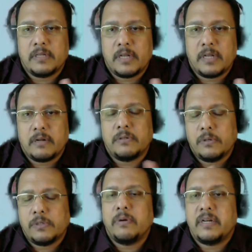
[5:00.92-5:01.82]
are
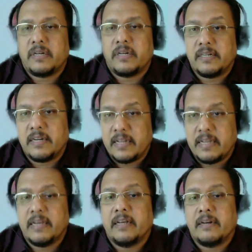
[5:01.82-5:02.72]
also attracted
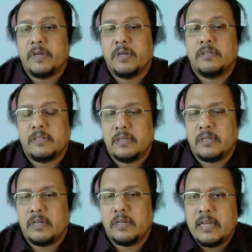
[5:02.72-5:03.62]
here because
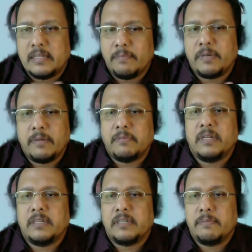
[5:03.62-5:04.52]
sometimes
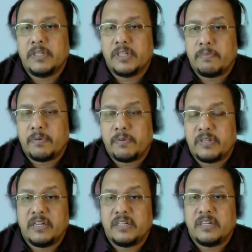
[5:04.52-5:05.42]
there is a
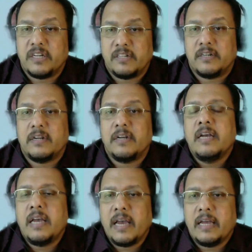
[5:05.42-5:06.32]
misrepresentation, etc.
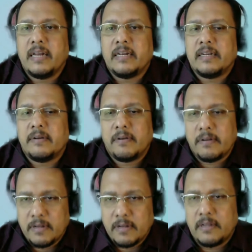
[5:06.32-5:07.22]
And
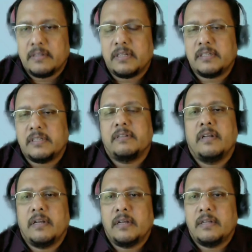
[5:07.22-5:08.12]
just
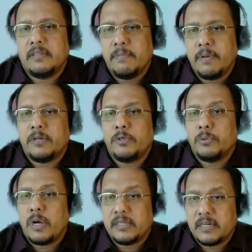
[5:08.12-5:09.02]
similar
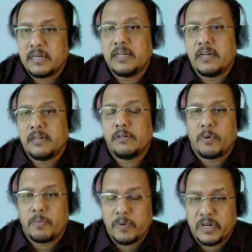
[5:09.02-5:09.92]
to other intellectual
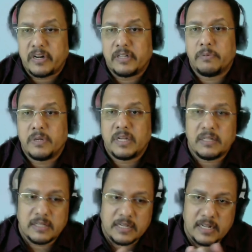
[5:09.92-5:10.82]
property rights, we
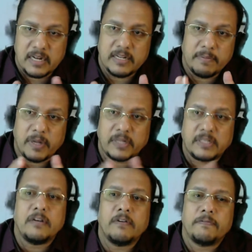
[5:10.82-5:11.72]
can see that the
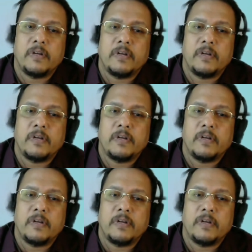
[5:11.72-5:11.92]
passing of